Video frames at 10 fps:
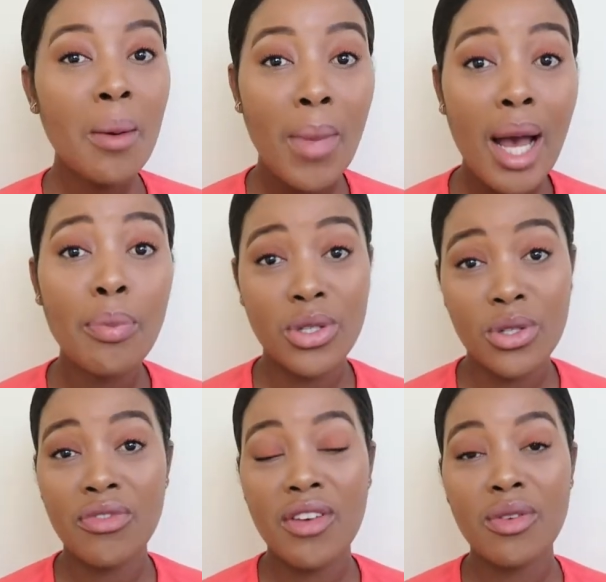my
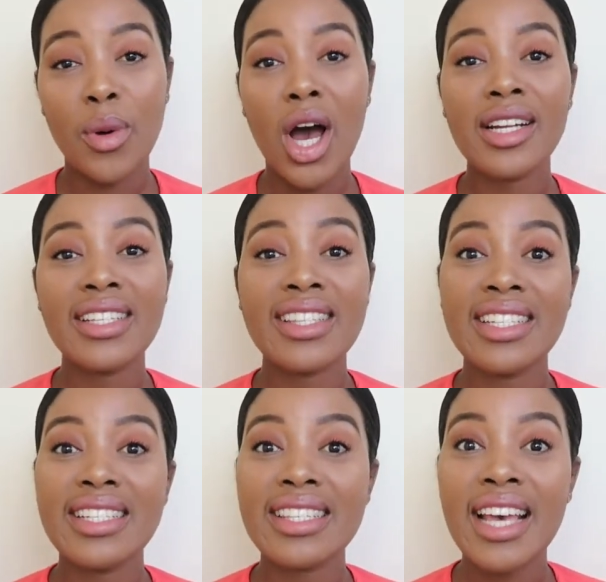personal favorite part, is the
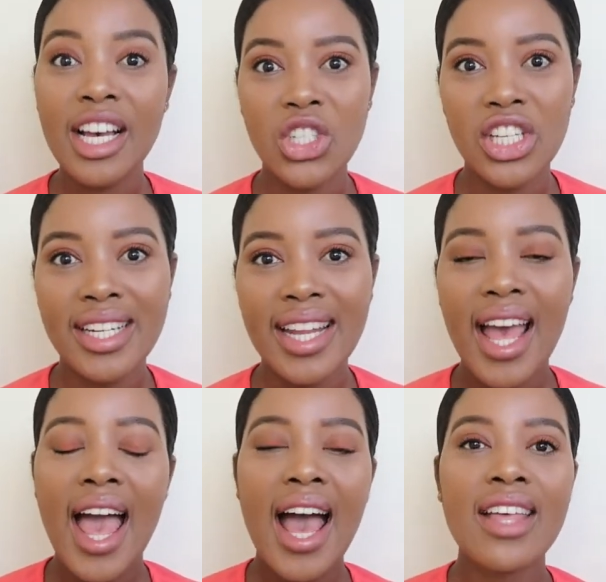discussion,
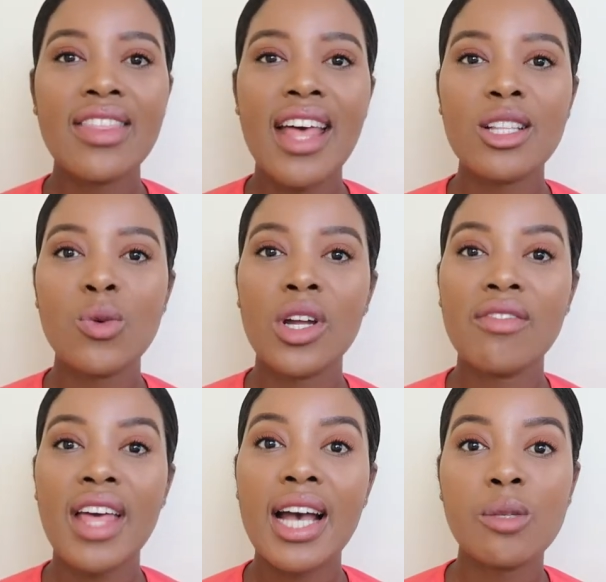and that's one
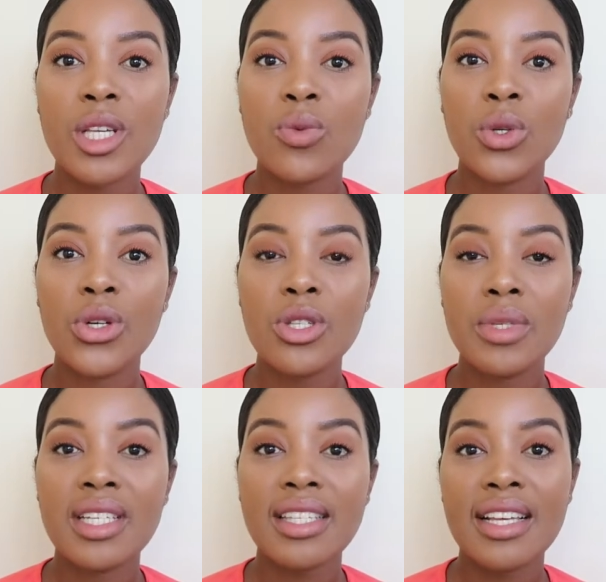of the aspects we're going to
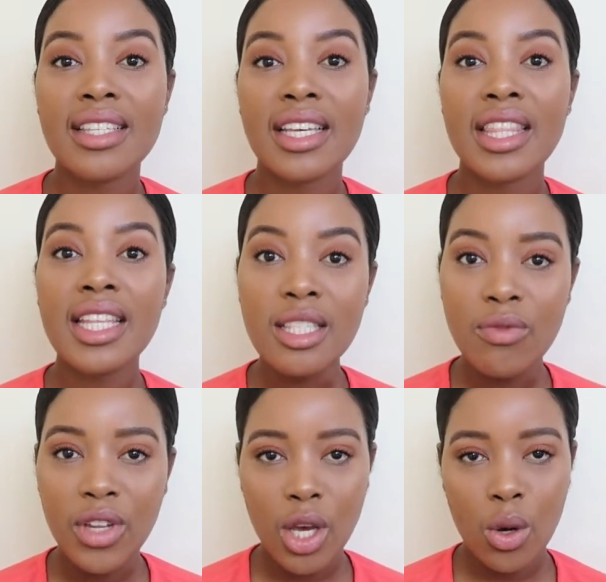be discussing in this
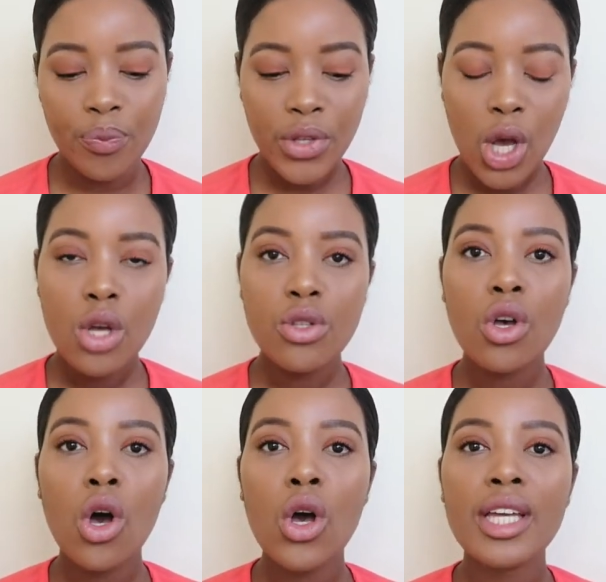video.
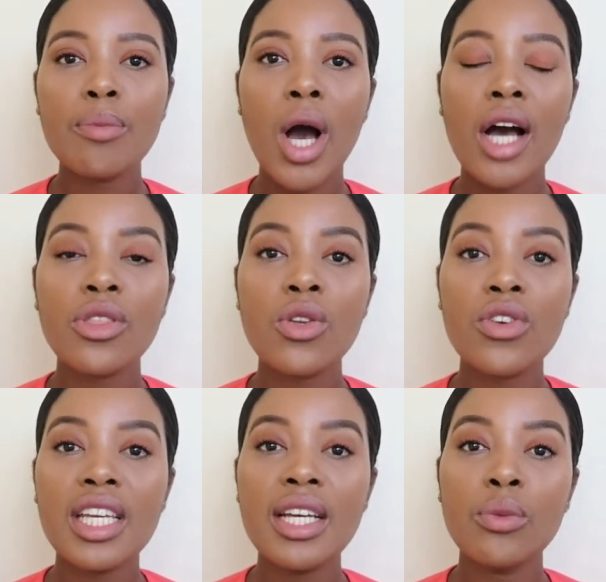So in part
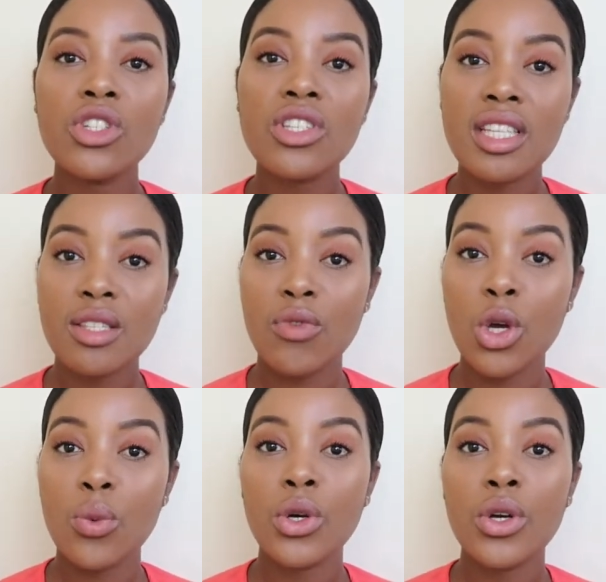3, which is this
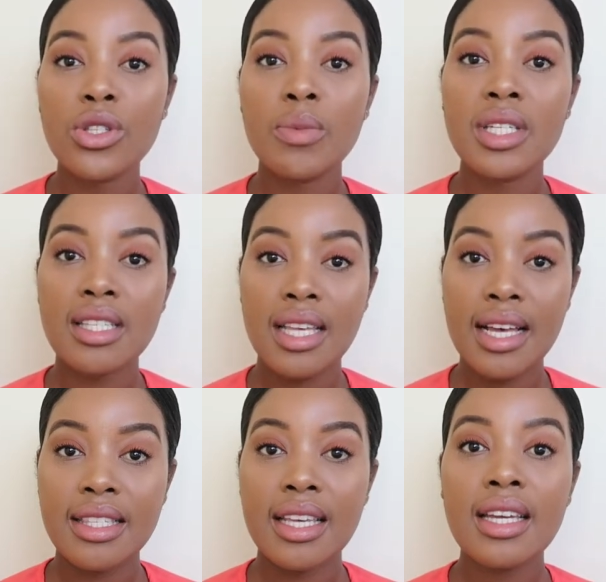video, we're going to be
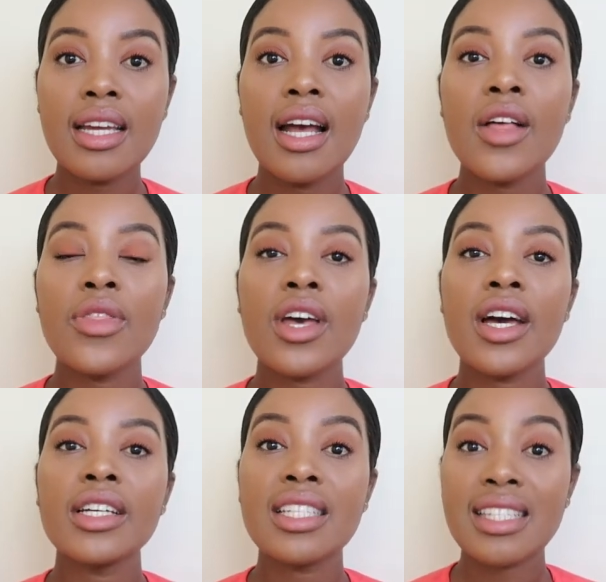discussing
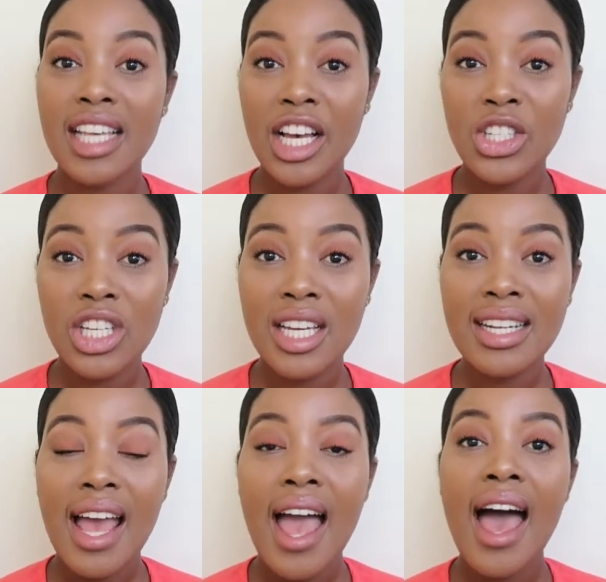the
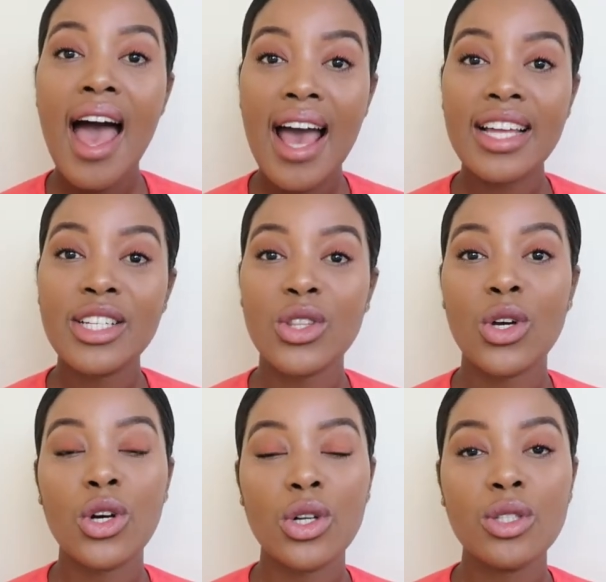discussion and
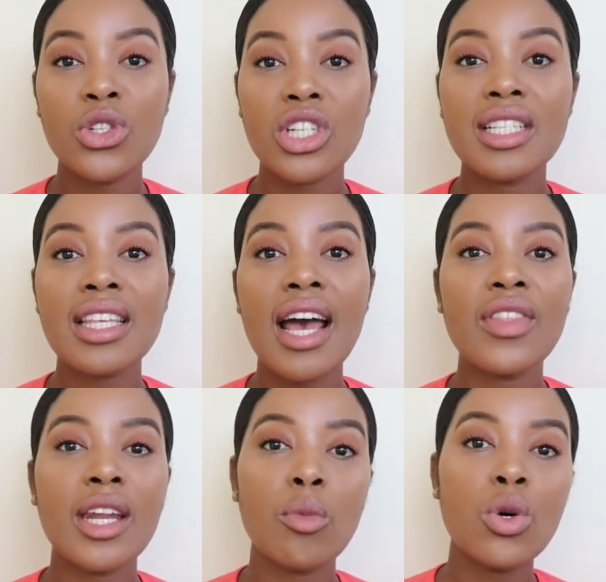the conclusions,
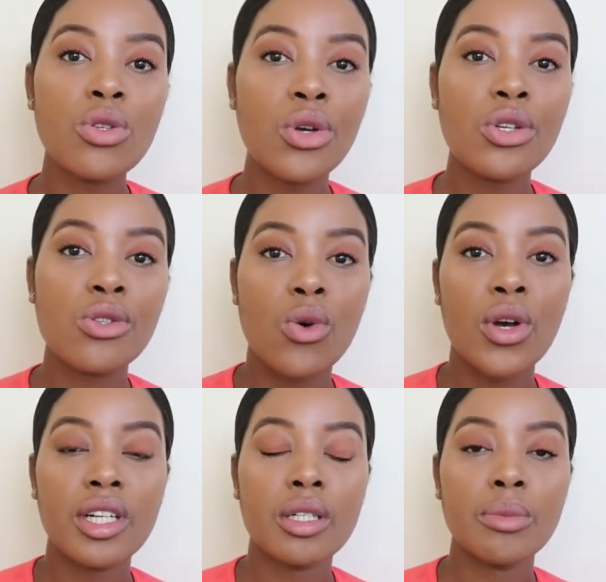and then I'm also going to
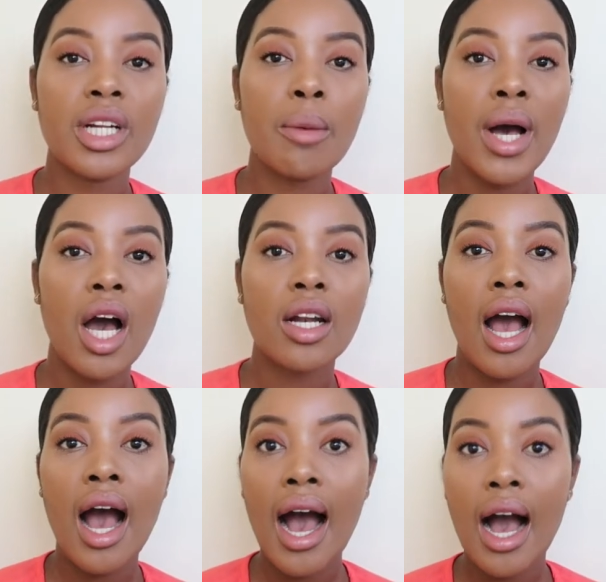talk a little bit about
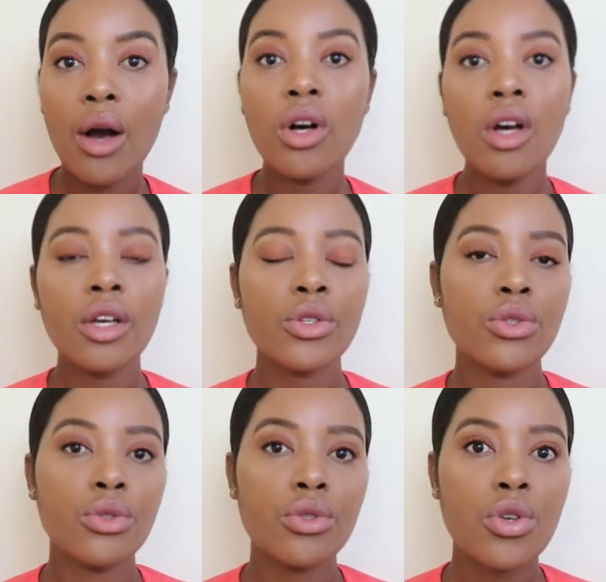how
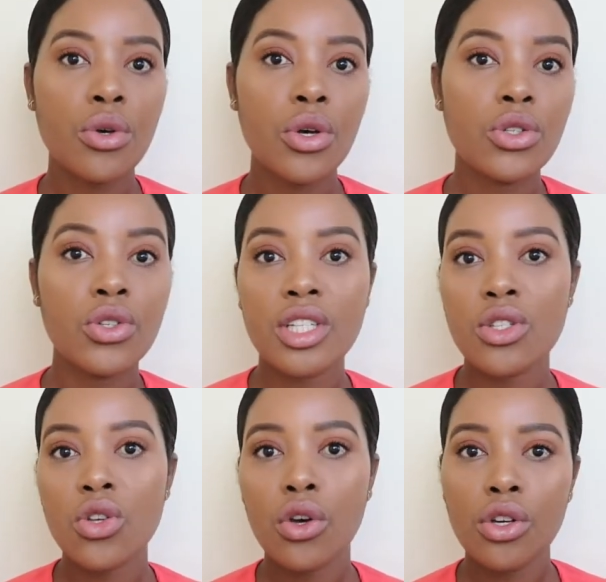you
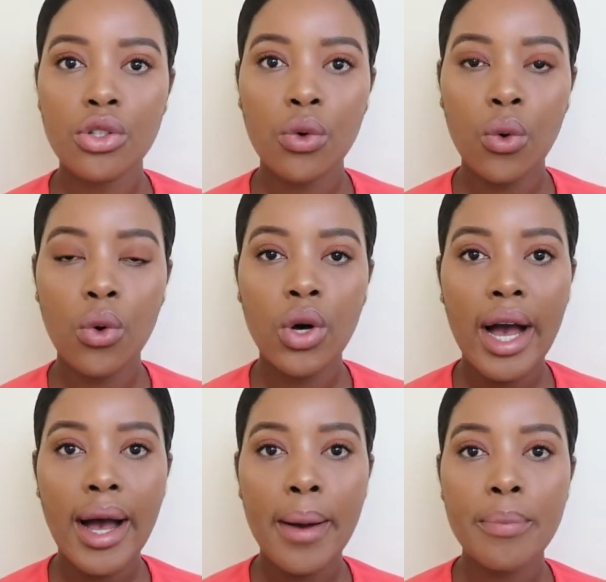can turn your
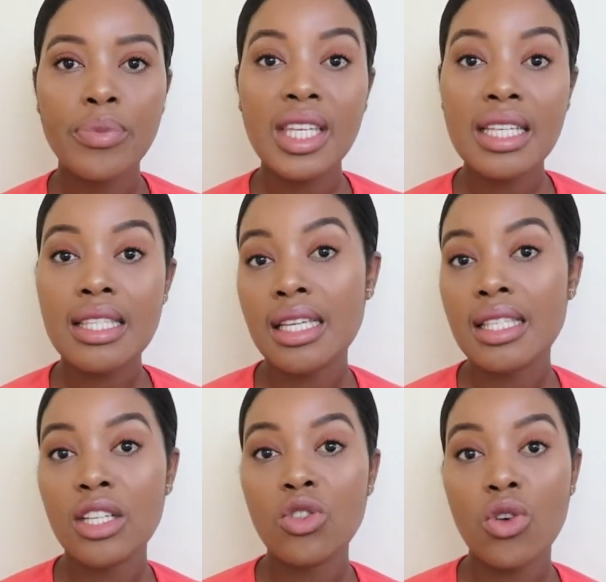
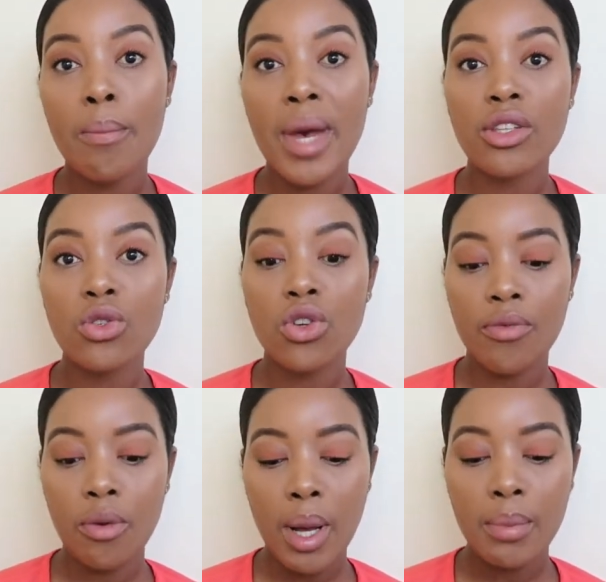thesis into a
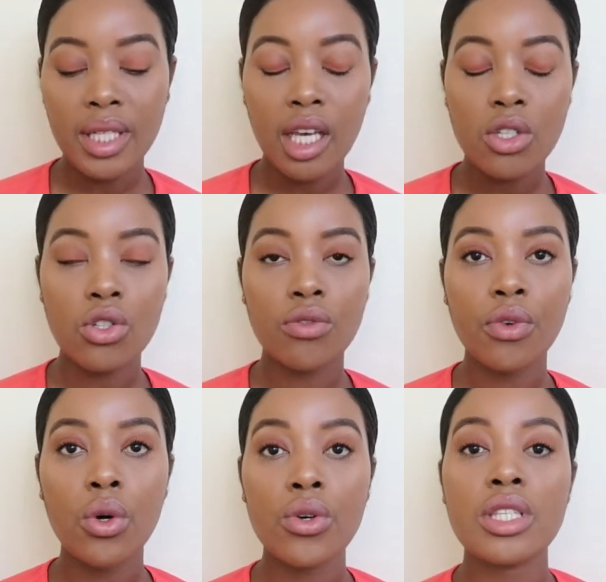manuscript for publication,
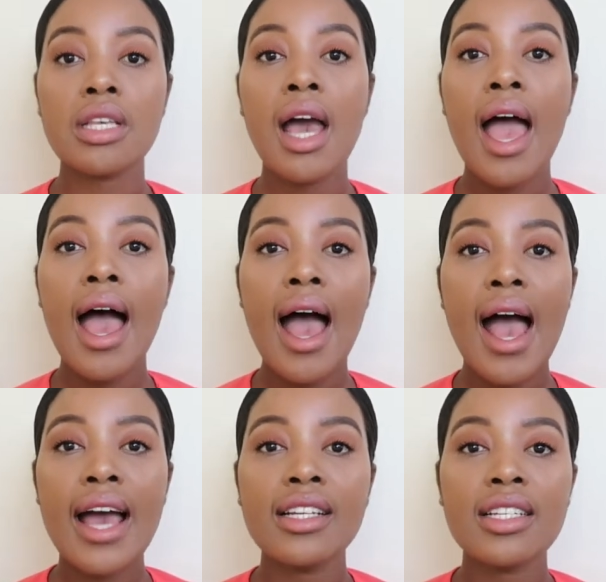of course.
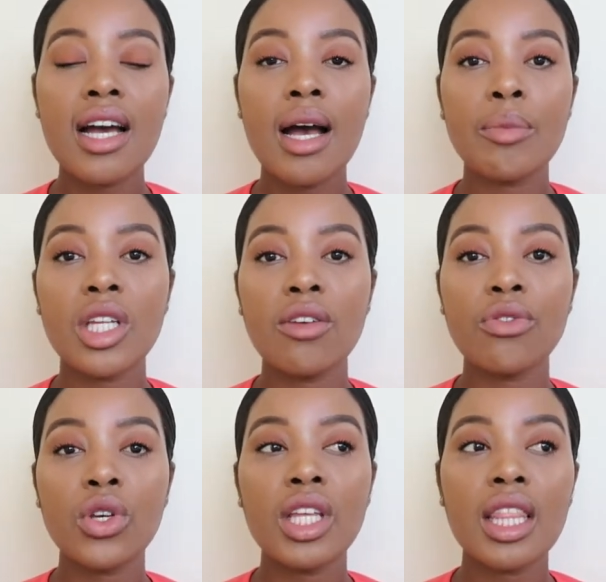And I mean, if
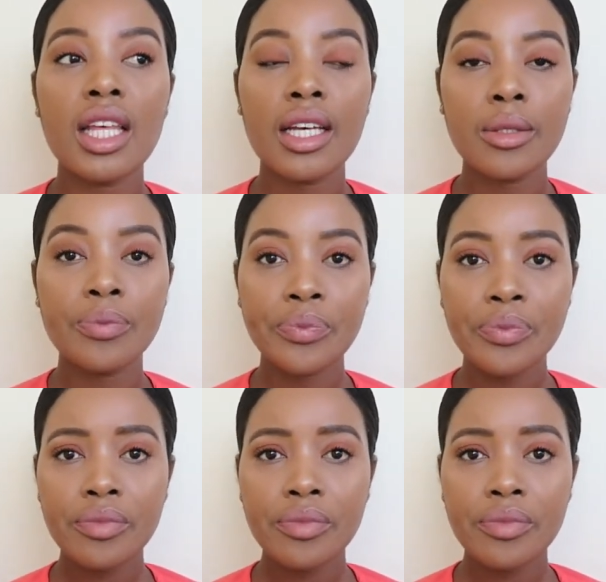you're in the